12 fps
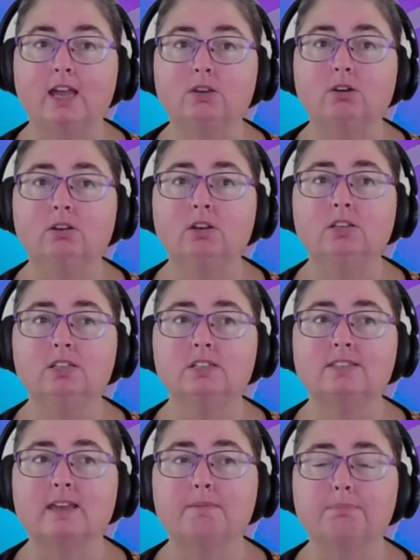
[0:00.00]
Not only
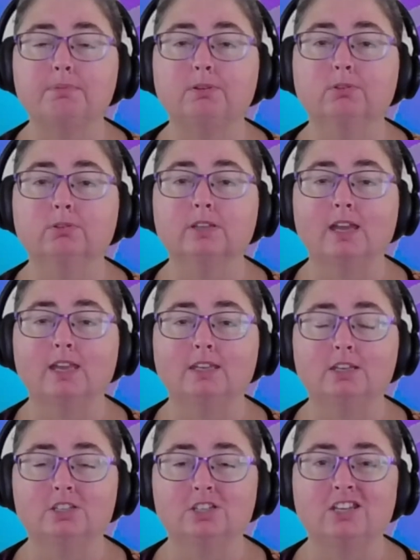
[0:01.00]
does that build
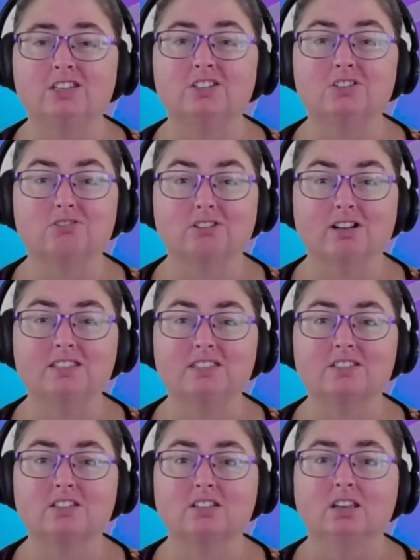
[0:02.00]
and engender
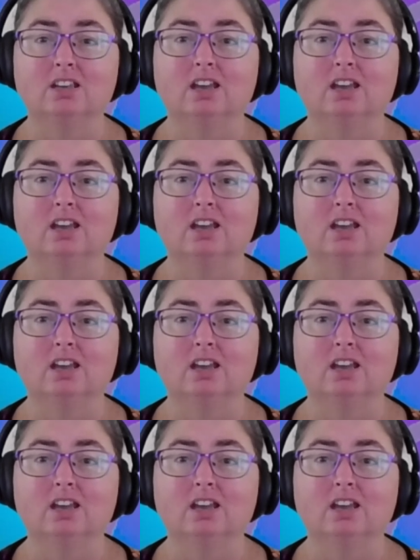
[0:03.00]
trust,